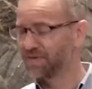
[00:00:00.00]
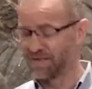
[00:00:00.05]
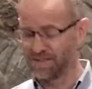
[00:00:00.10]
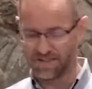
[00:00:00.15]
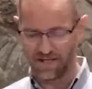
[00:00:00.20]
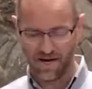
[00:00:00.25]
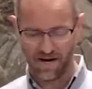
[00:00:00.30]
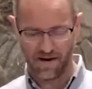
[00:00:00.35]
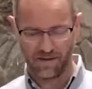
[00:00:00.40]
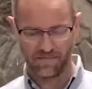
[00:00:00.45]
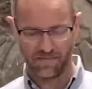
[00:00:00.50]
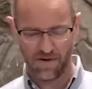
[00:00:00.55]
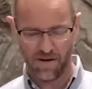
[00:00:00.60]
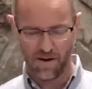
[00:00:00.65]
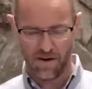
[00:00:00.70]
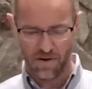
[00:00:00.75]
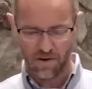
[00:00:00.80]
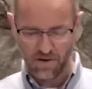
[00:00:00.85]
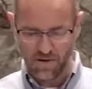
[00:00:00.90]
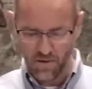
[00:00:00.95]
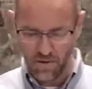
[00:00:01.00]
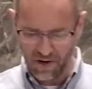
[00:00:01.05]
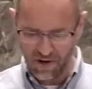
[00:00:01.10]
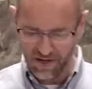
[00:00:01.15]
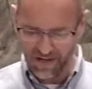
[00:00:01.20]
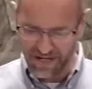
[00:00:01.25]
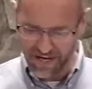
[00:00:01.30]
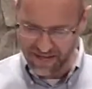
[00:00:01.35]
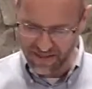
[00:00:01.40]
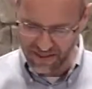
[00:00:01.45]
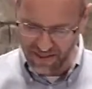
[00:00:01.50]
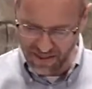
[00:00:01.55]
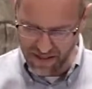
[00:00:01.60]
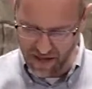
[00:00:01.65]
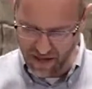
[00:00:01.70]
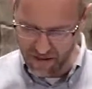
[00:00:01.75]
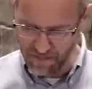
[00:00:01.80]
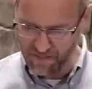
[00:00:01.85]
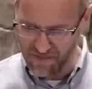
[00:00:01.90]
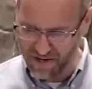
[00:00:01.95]
the time. You want to get
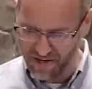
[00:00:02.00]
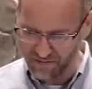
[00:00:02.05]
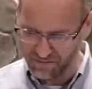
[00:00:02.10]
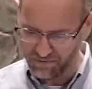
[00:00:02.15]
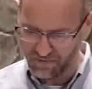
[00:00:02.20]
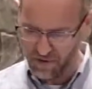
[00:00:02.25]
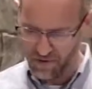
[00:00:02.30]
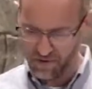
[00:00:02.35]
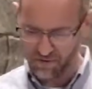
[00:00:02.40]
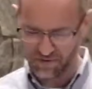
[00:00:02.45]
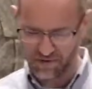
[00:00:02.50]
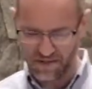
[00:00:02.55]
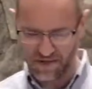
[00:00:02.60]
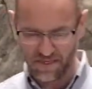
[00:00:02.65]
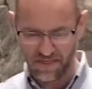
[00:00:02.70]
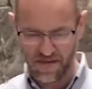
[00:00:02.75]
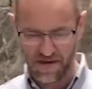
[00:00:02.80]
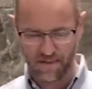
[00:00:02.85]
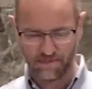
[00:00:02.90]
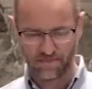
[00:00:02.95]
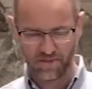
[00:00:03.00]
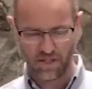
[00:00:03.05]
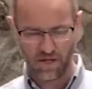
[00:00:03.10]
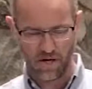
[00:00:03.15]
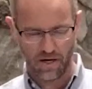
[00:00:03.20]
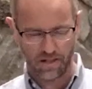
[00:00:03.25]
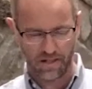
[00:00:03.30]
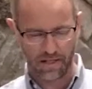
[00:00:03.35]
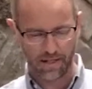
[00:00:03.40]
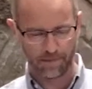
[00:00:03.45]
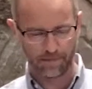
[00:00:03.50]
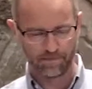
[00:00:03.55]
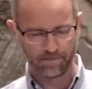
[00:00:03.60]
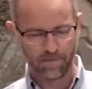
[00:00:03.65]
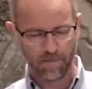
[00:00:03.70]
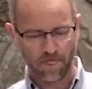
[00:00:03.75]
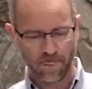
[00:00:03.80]
them involved in them talking.